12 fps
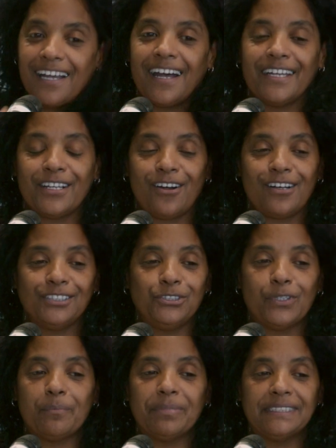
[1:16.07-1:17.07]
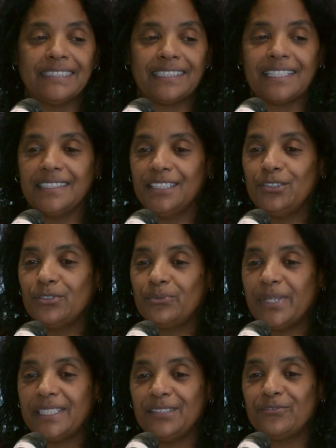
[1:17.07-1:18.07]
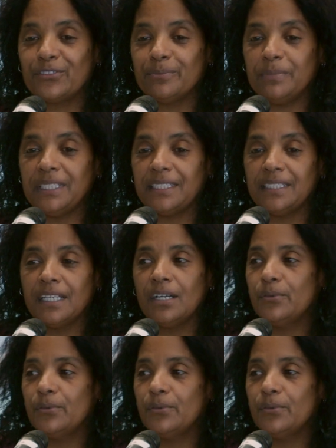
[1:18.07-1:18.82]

I called you up and said, I think you're ready for me,